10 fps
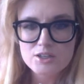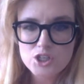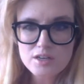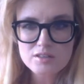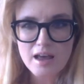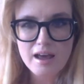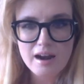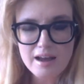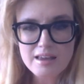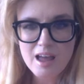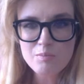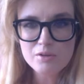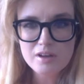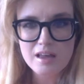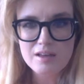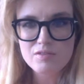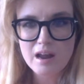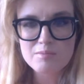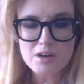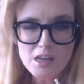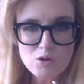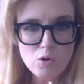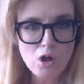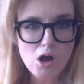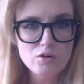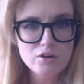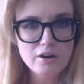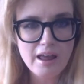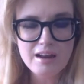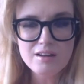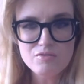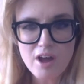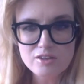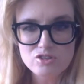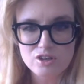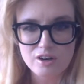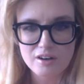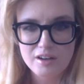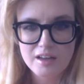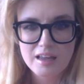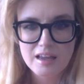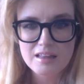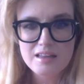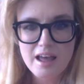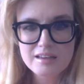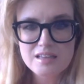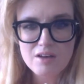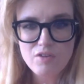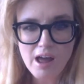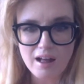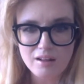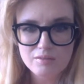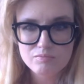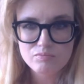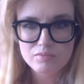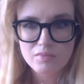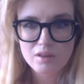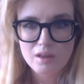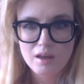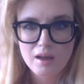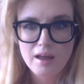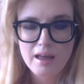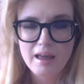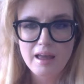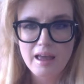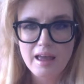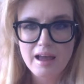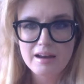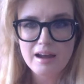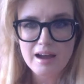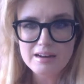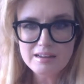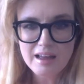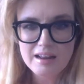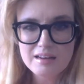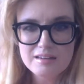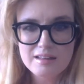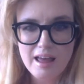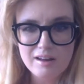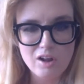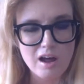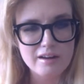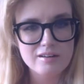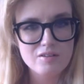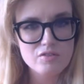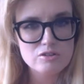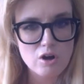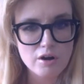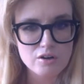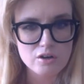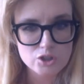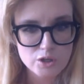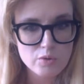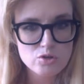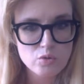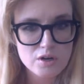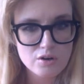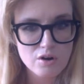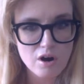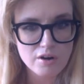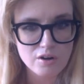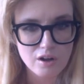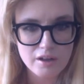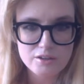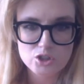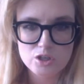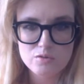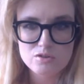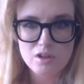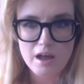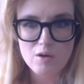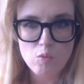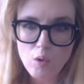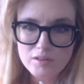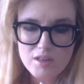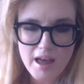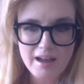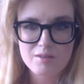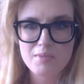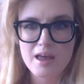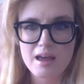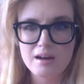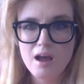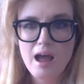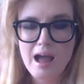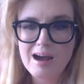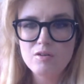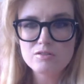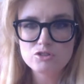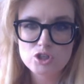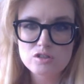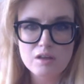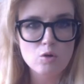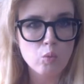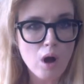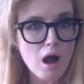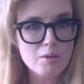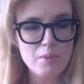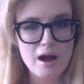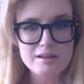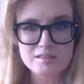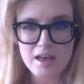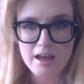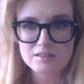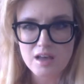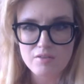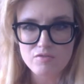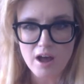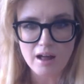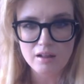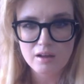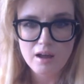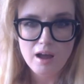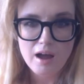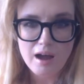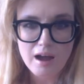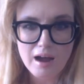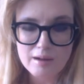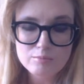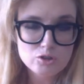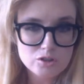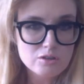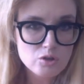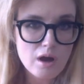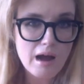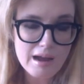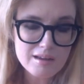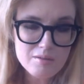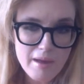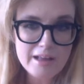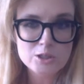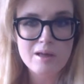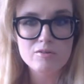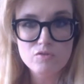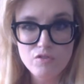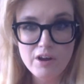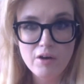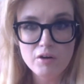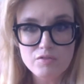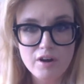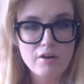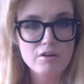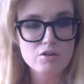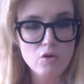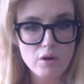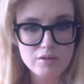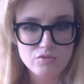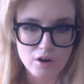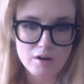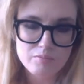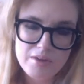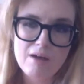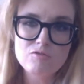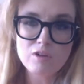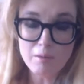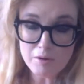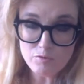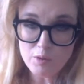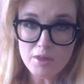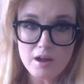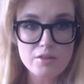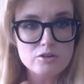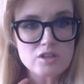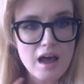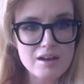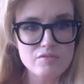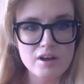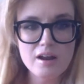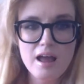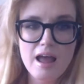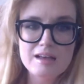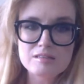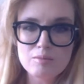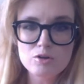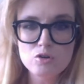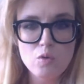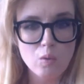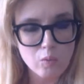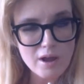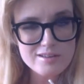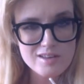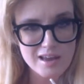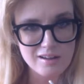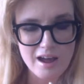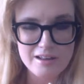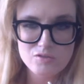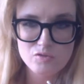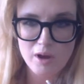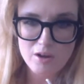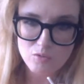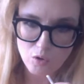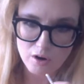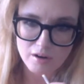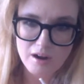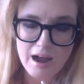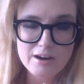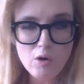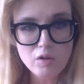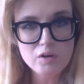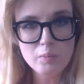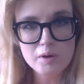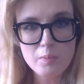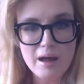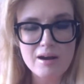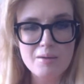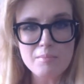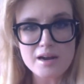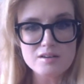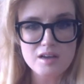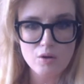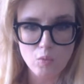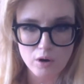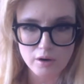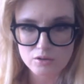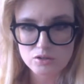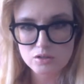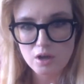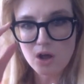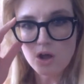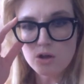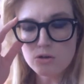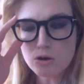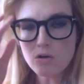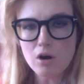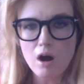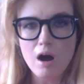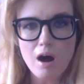and she said i can't believe that i'm an equal owner and investor in the xfl and I didn't get into the headline of this article. She retweeted an article and she was like, What the heck, man? How is it just say The Rock buys the XFL? Uh, I'm so I can imagine that was very, very annoying for her. Now, coming from the other side of it, as someone who writes headlines for my own work, I know a little bit about how metadata works. You don't